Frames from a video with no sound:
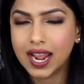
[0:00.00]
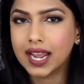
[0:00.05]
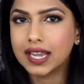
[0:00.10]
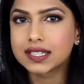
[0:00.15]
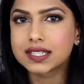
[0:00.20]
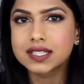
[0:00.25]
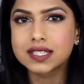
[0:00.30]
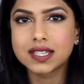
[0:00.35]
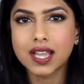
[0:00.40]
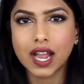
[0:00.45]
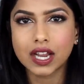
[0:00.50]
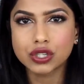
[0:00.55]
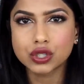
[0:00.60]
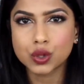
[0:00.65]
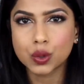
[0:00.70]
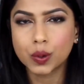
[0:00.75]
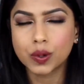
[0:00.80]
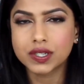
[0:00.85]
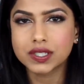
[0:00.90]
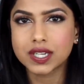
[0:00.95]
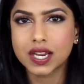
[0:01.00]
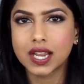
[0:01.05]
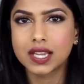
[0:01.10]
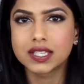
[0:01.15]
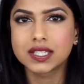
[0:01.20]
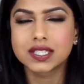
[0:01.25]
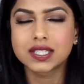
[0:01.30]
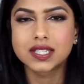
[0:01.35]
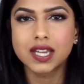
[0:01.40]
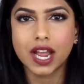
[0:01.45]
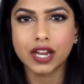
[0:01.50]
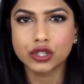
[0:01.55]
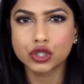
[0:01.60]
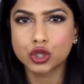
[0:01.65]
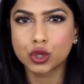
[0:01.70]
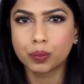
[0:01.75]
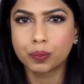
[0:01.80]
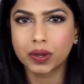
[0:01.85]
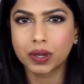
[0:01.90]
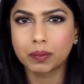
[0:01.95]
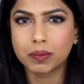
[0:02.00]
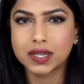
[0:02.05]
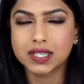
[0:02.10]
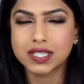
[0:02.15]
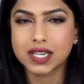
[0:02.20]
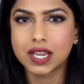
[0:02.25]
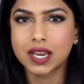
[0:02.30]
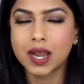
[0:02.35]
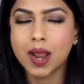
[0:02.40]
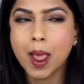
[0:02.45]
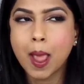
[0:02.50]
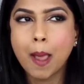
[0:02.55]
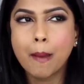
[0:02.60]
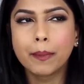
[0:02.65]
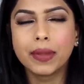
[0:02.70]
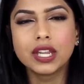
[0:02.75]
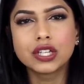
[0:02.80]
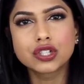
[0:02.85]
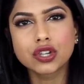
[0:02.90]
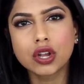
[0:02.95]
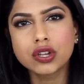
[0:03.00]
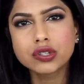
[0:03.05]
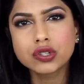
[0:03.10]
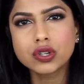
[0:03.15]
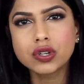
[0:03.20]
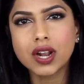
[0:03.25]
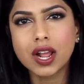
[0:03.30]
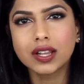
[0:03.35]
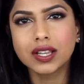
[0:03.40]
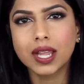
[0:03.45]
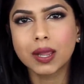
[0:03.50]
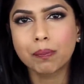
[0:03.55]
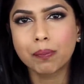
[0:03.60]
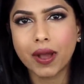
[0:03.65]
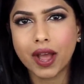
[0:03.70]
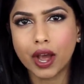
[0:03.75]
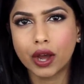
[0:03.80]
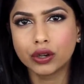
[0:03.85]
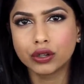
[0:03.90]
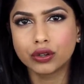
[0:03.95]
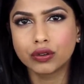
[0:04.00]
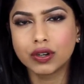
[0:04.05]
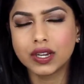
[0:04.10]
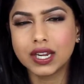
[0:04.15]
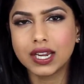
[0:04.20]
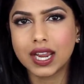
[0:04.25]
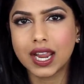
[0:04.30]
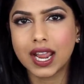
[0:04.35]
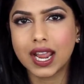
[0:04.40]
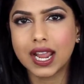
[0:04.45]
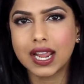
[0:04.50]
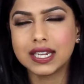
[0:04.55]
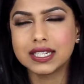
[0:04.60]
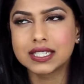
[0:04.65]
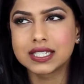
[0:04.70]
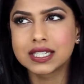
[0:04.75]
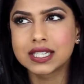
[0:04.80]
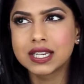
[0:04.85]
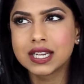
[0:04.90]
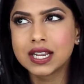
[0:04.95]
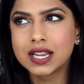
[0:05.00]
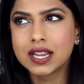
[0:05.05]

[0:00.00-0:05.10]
It's not too intense, not too pigmented, but it's also not like powdery and